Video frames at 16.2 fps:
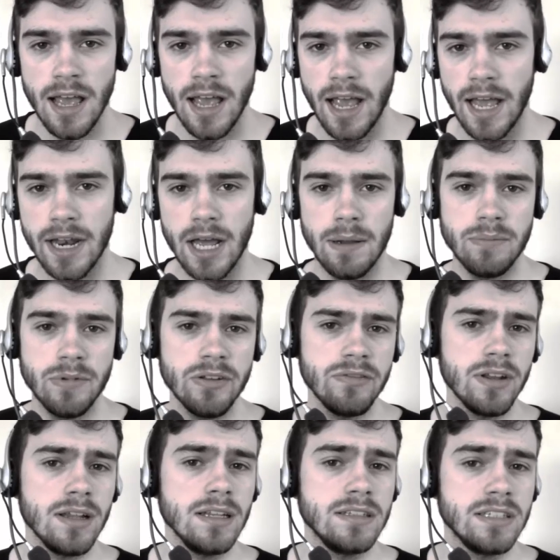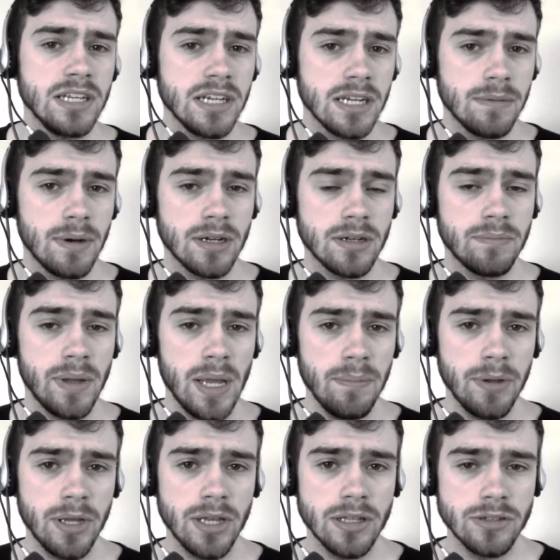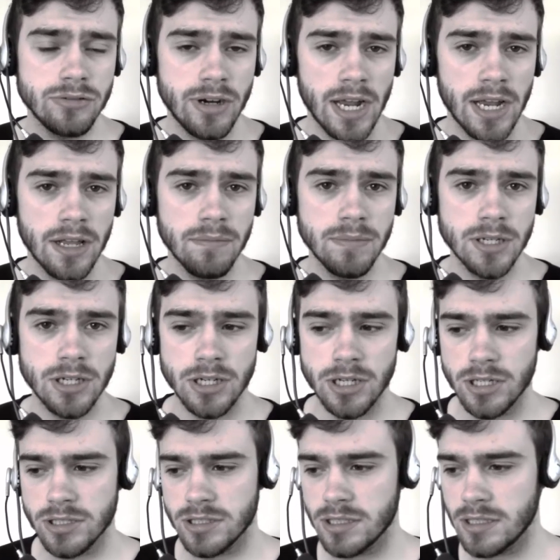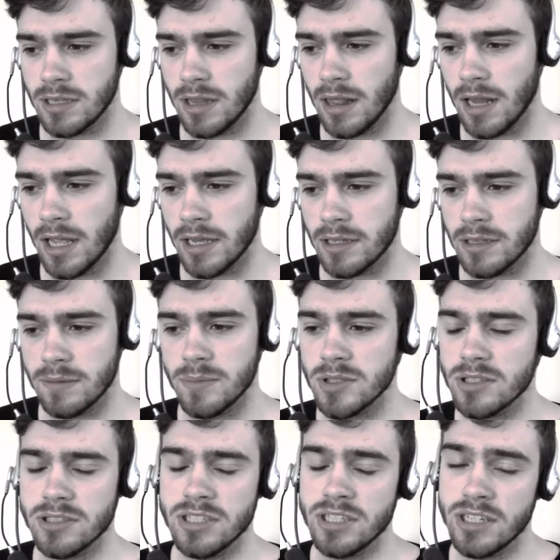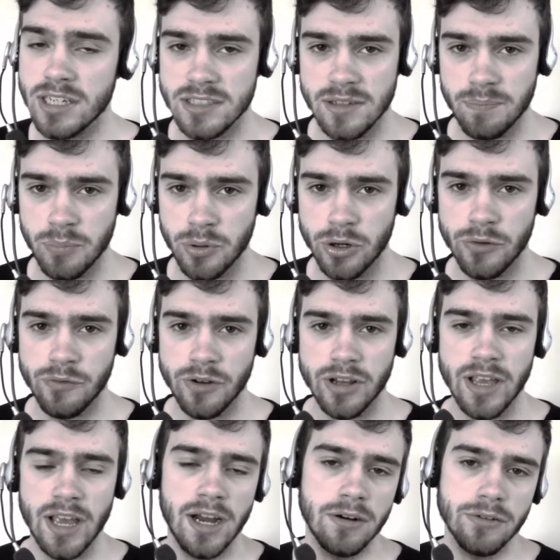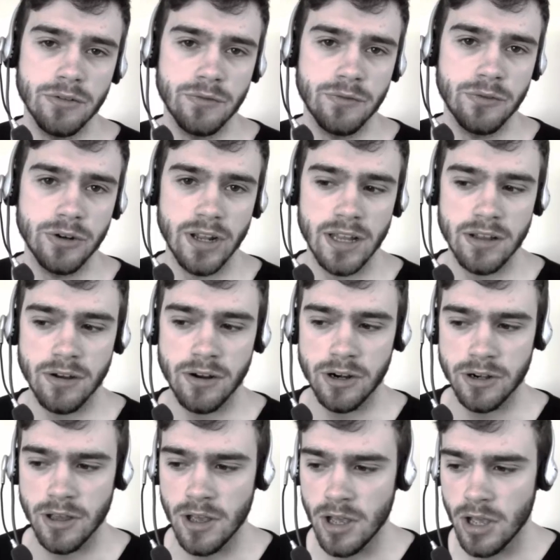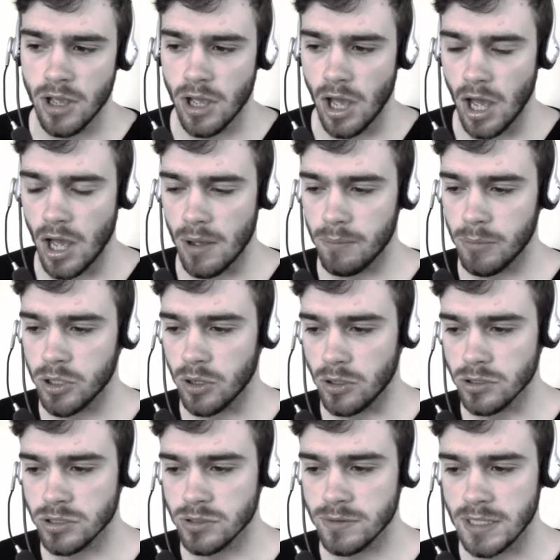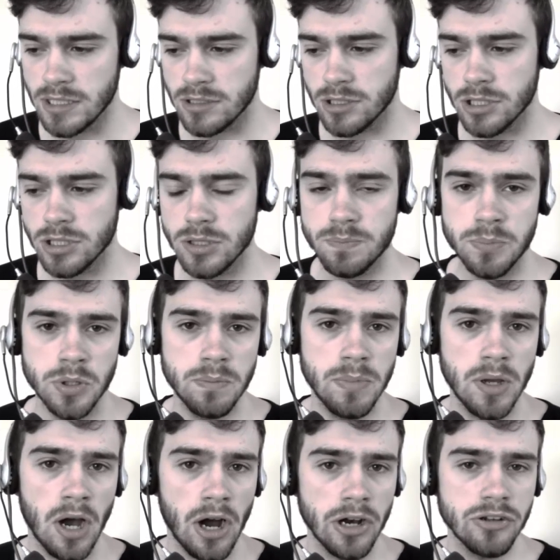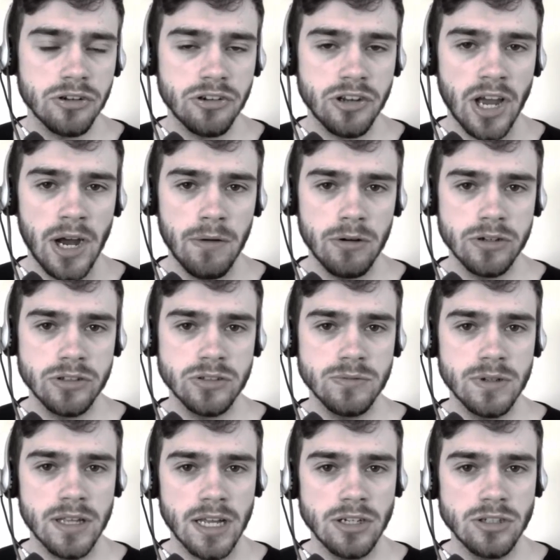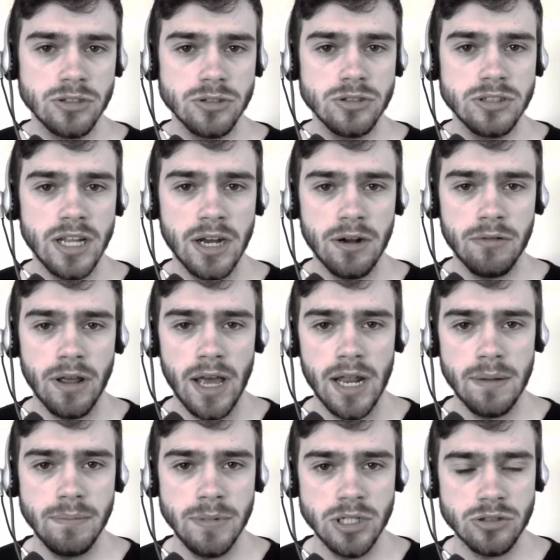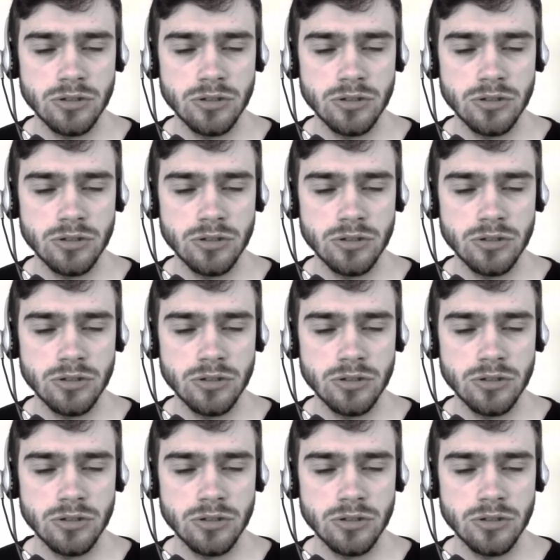And I'm definitely thinking about the Baby Dragon because the Musketeer is a perfect counter for that card. But also it's good to put behind your tower so it can shoot down enemy